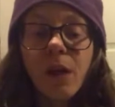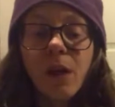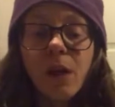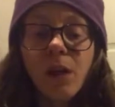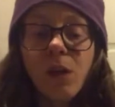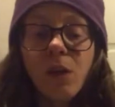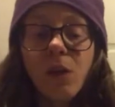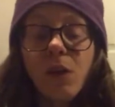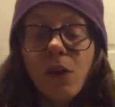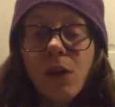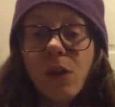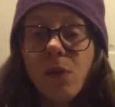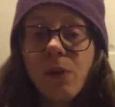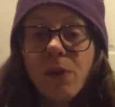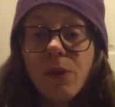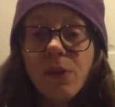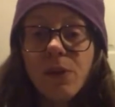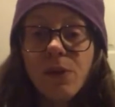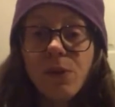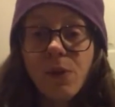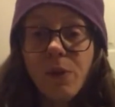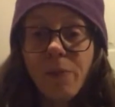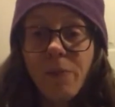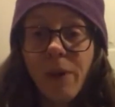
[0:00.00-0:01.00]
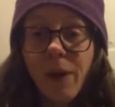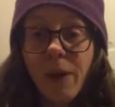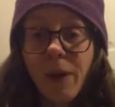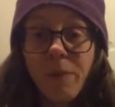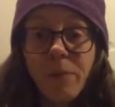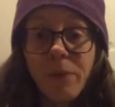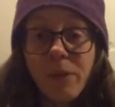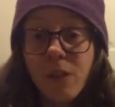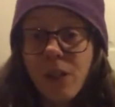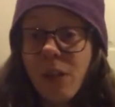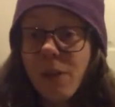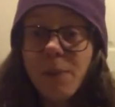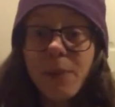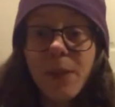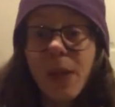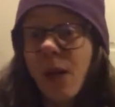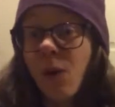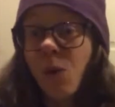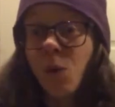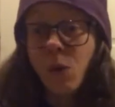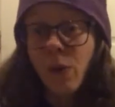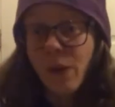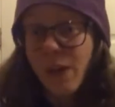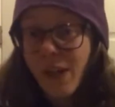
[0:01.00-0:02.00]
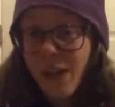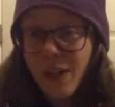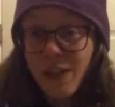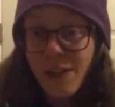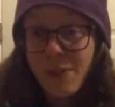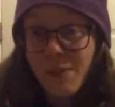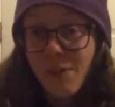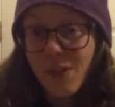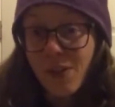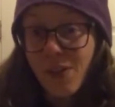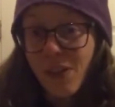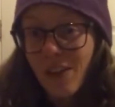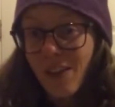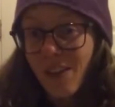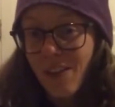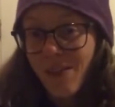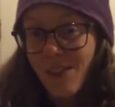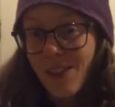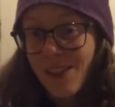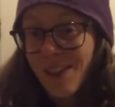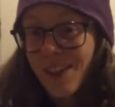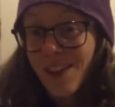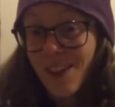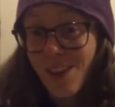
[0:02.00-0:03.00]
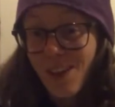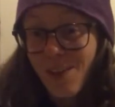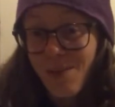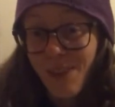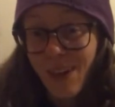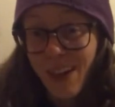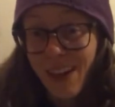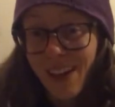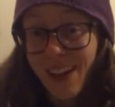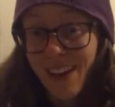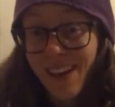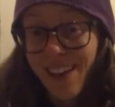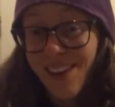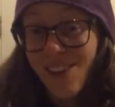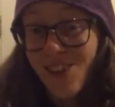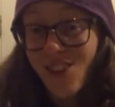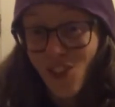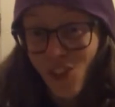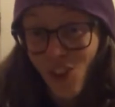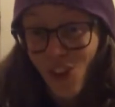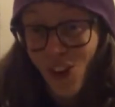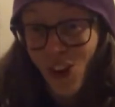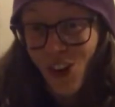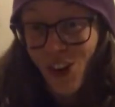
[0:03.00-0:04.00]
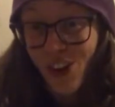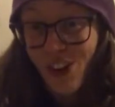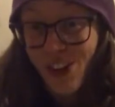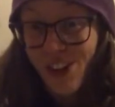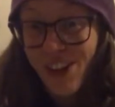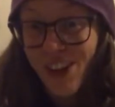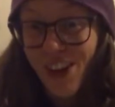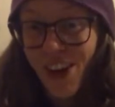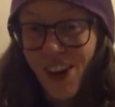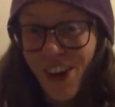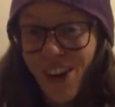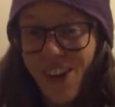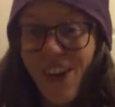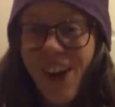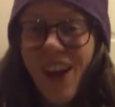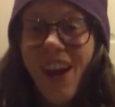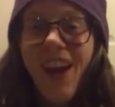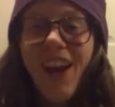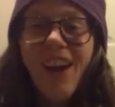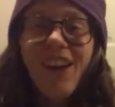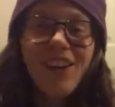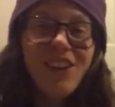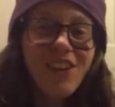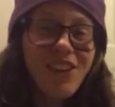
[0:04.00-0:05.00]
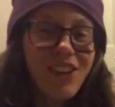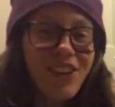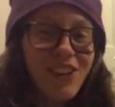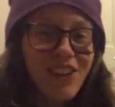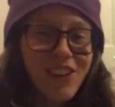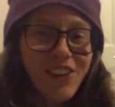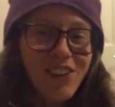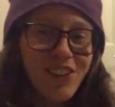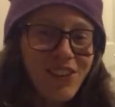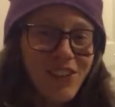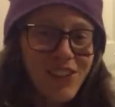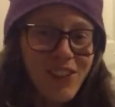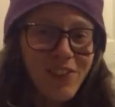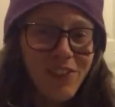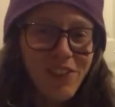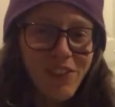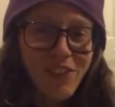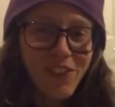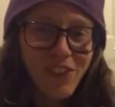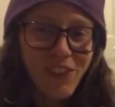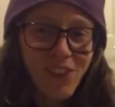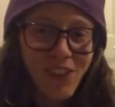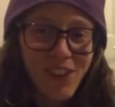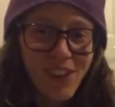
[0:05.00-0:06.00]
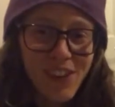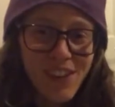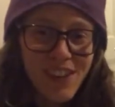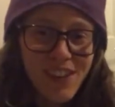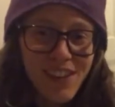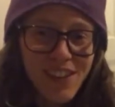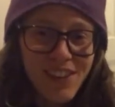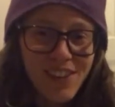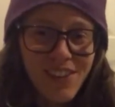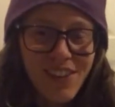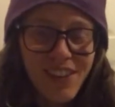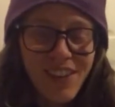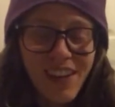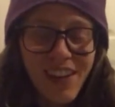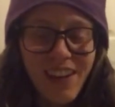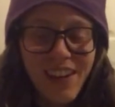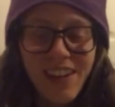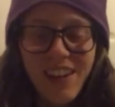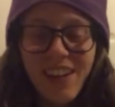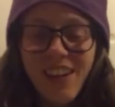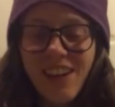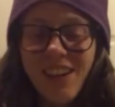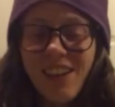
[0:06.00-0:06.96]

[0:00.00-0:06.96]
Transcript: You can always do the pike push-ups. I will not demonstrate them because they hurt my shoulder, so you can look those up if you want to do that.